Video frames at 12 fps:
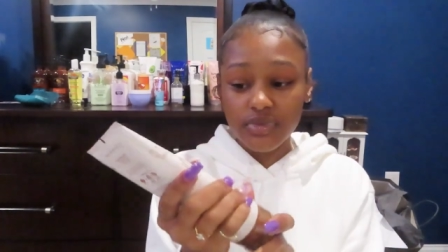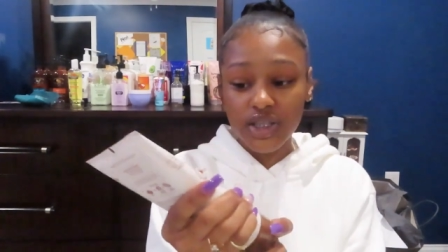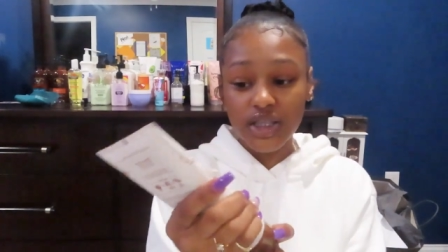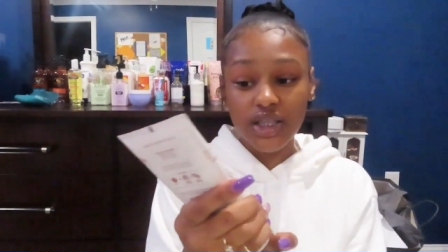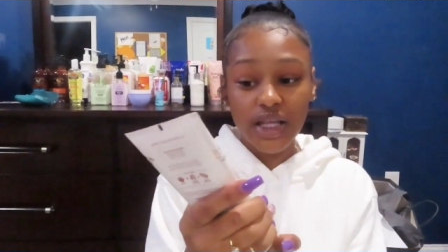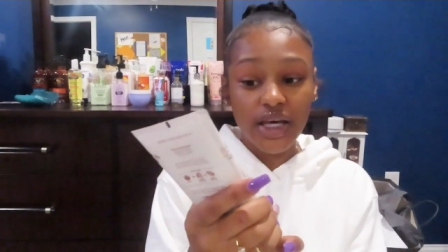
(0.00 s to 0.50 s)

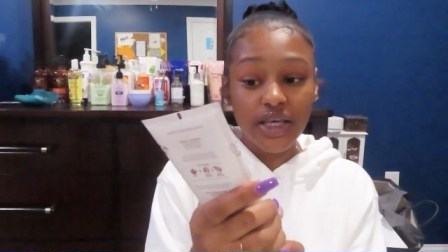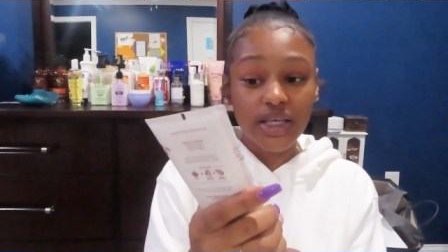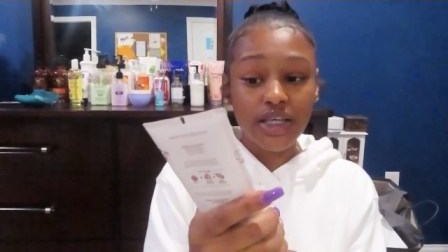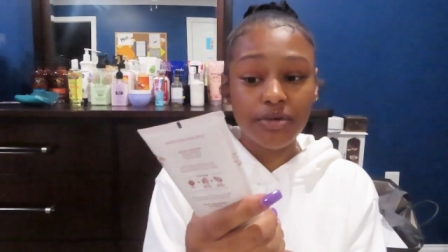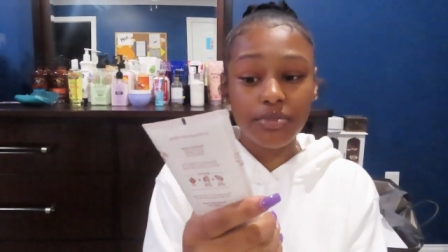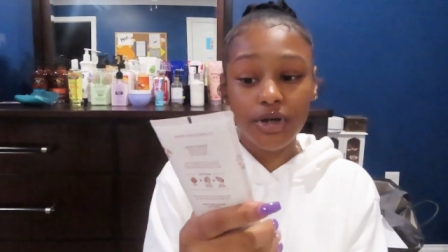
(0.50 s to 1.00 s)
and
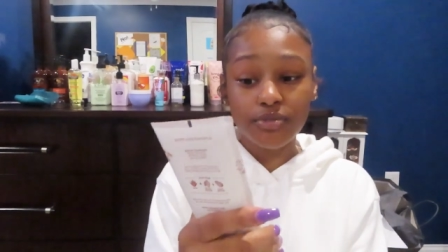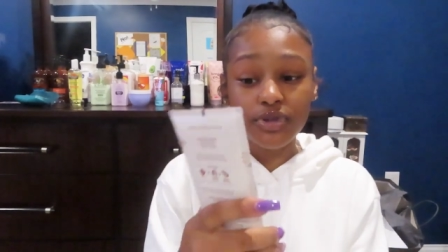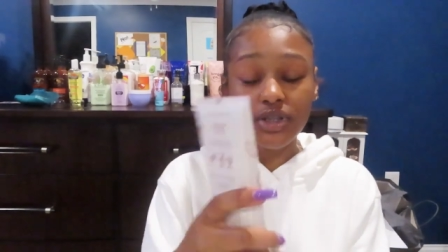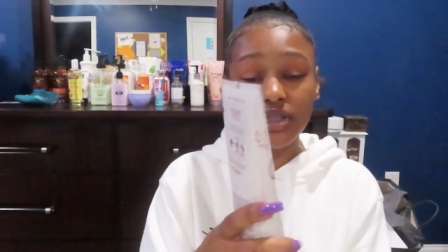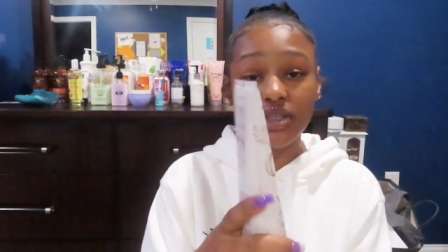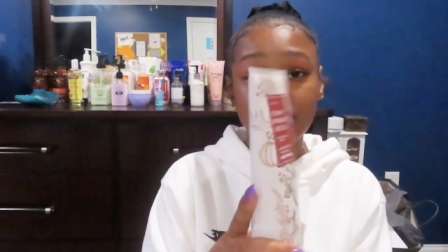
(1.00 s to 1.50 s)
like
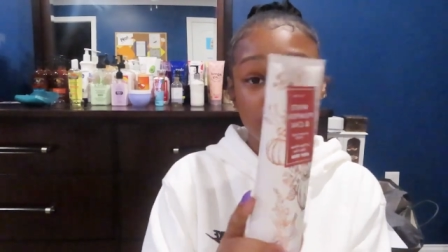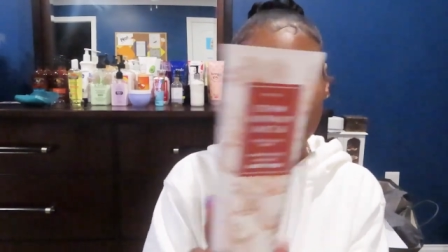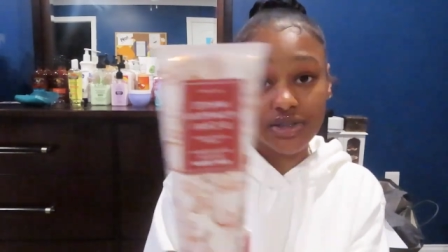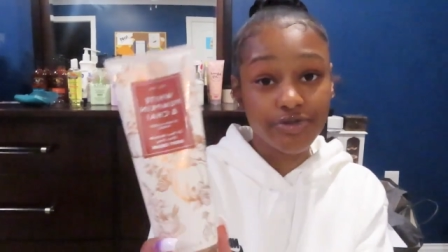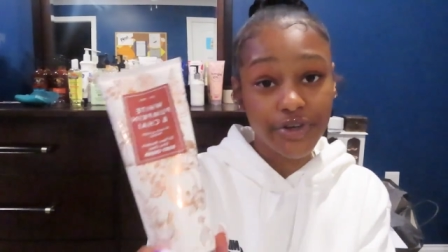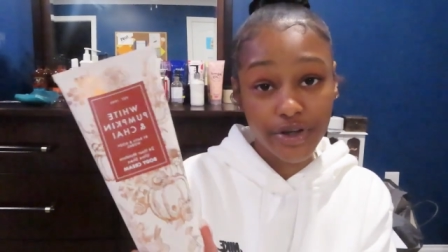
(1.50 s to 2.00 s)
pumpkin is
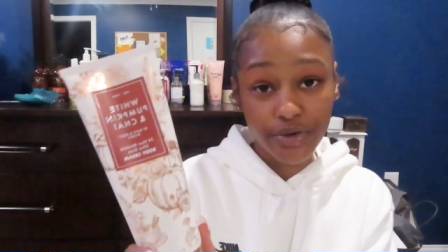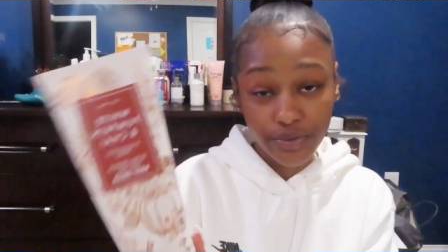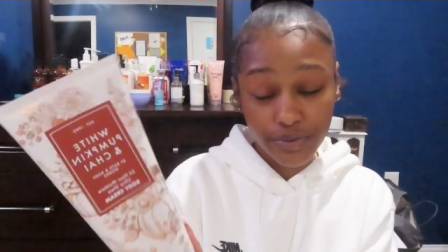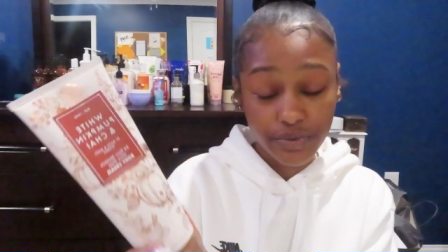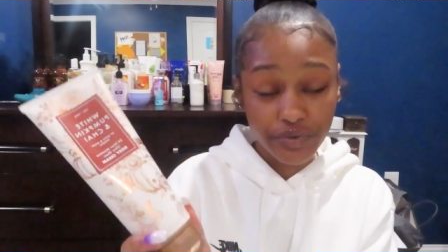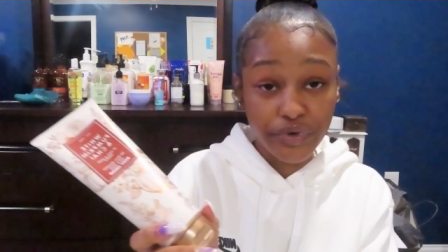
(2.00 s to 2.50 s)
very
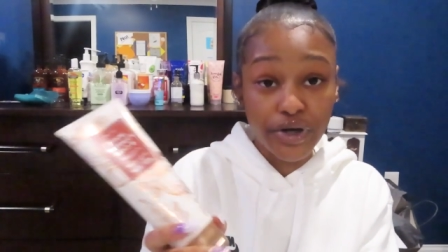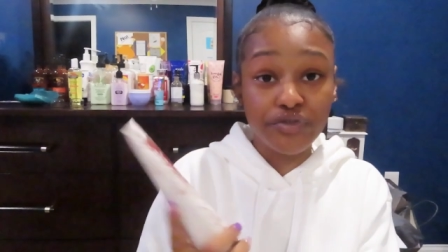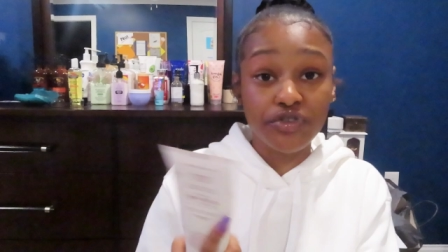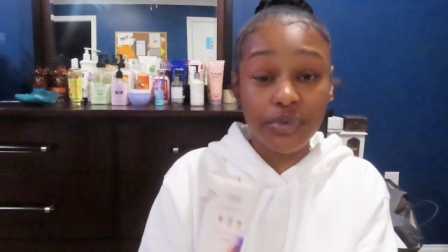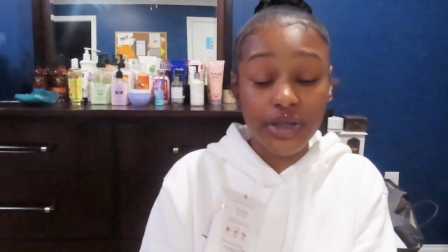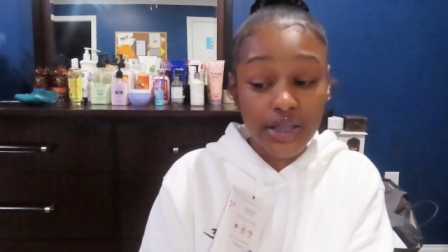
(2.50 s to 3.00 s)
rare
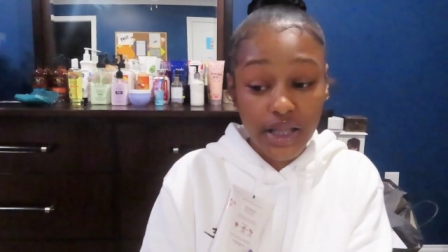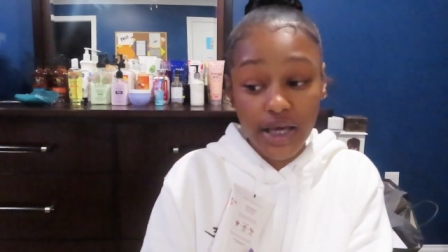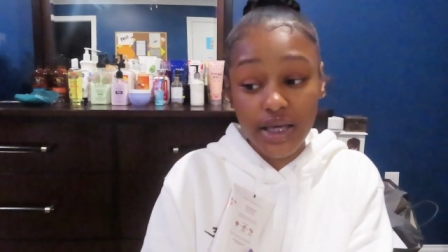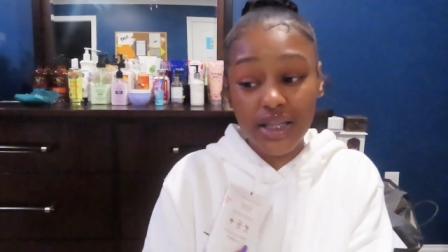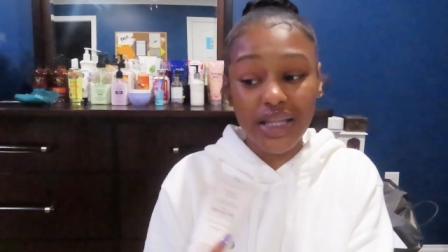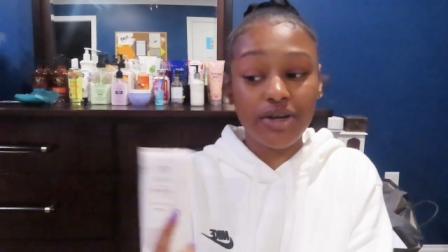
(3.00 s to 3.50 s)
for me to
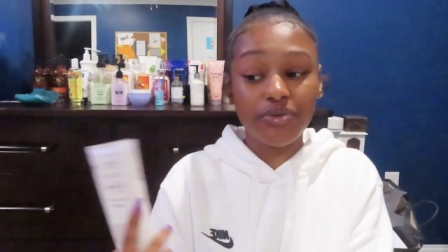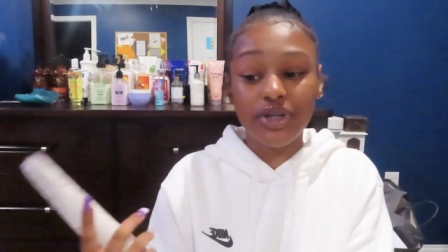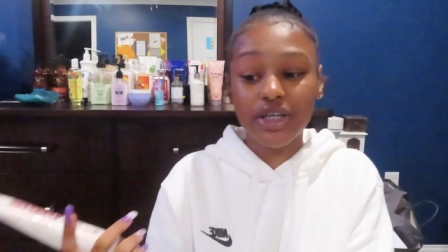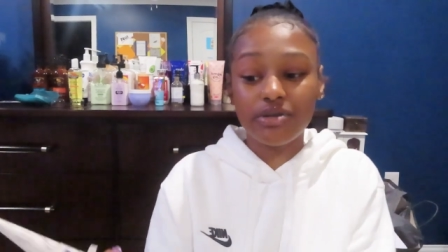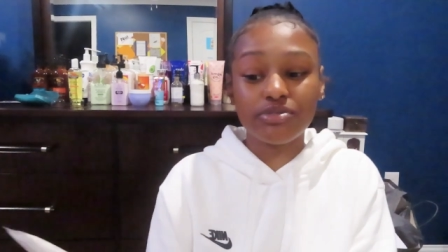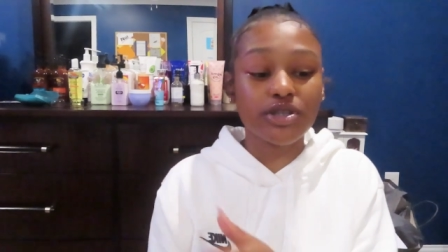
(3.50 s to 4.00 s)
like like when
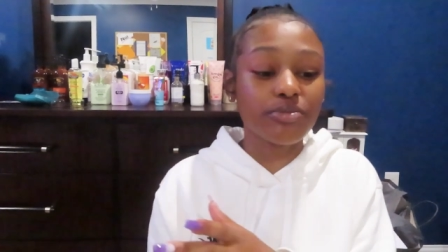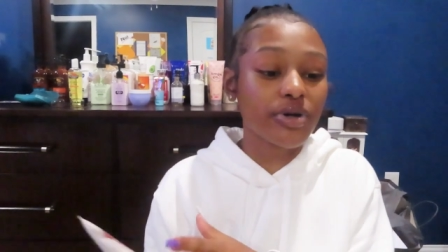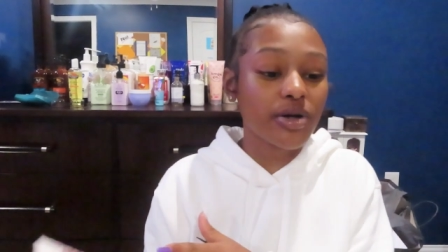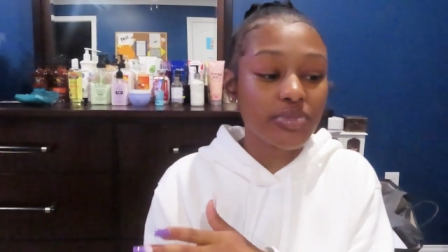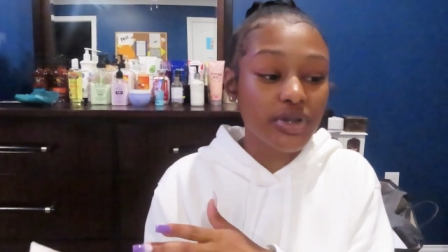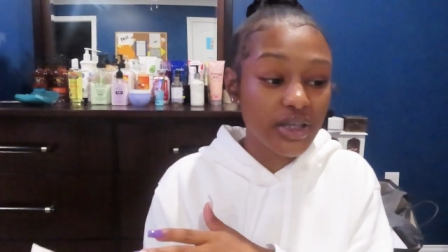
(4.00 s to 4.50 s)
it comes to
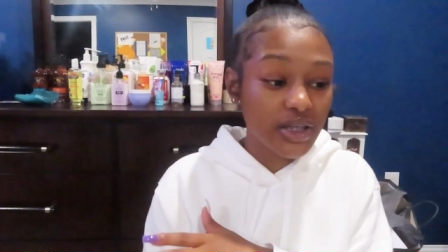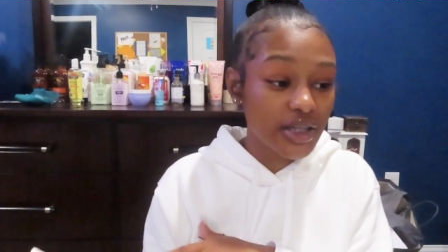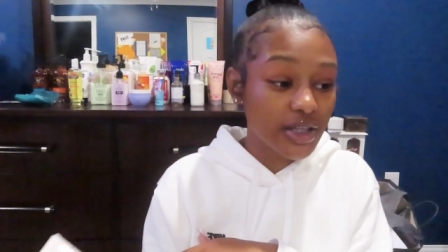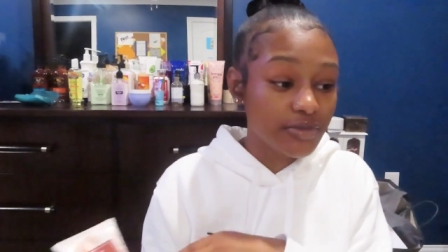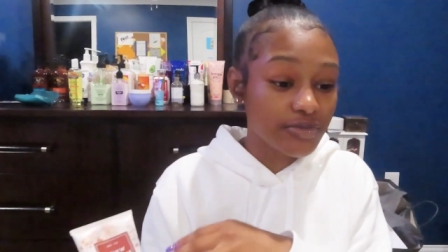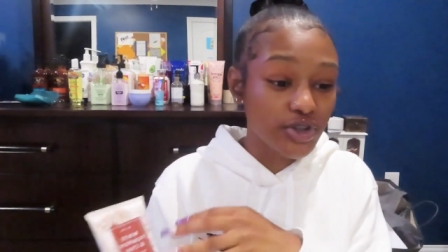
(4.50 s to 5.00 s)

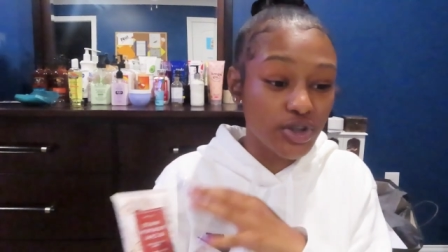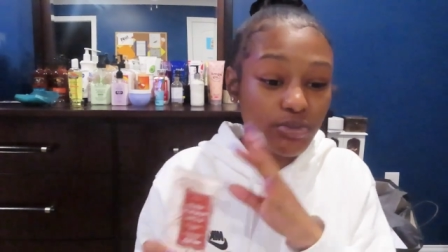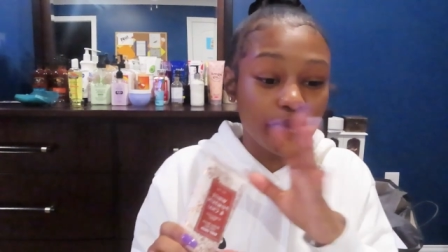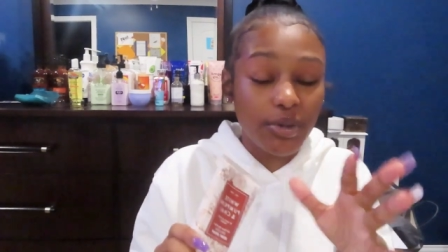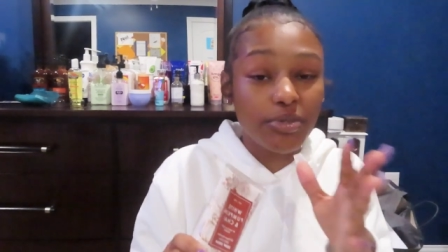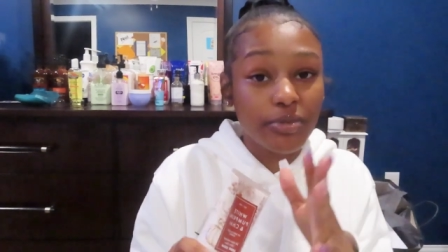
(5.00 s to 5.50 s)
pumpkin you know
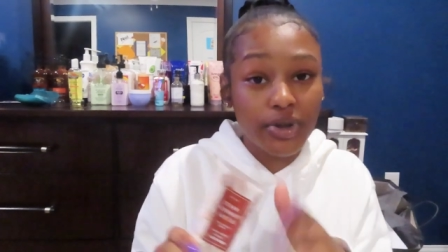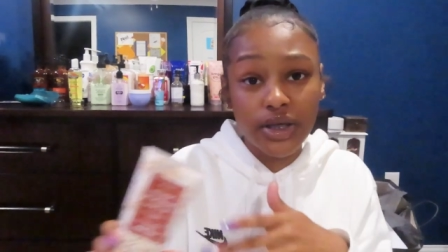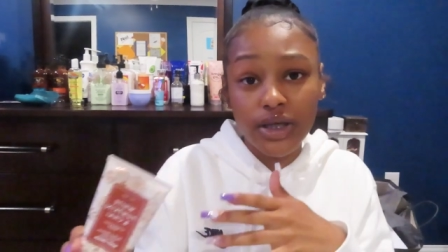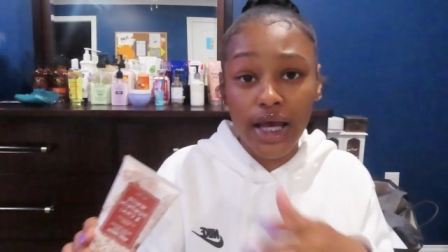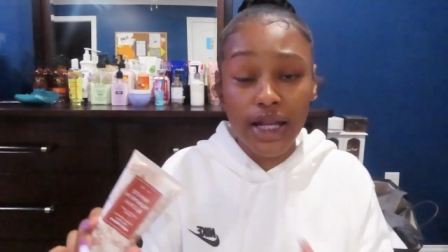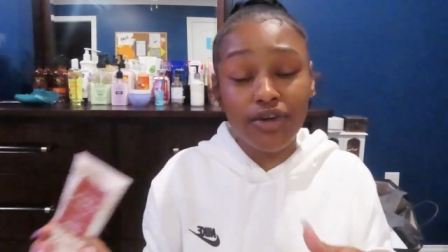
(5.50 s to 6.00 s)

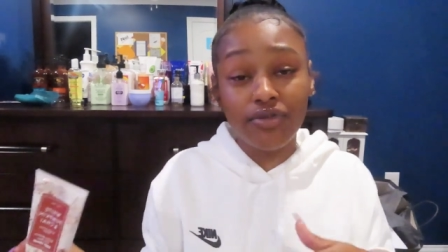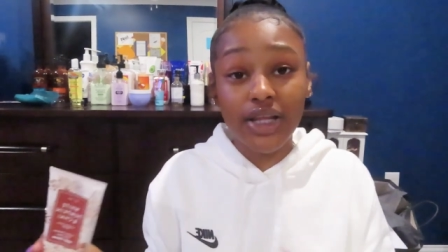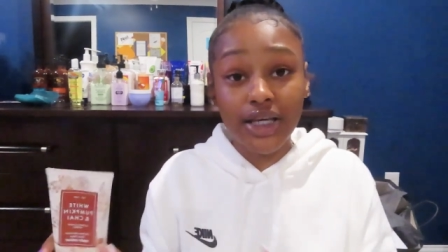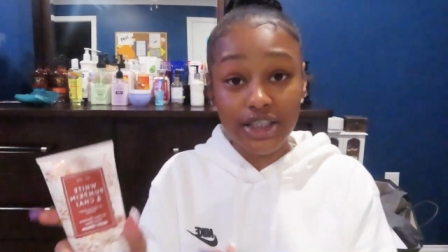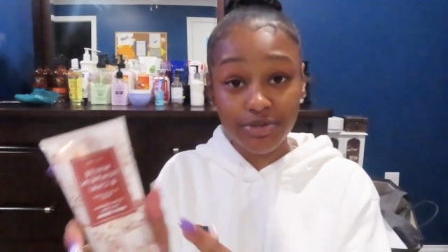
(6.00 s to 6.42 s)
peppermint i never like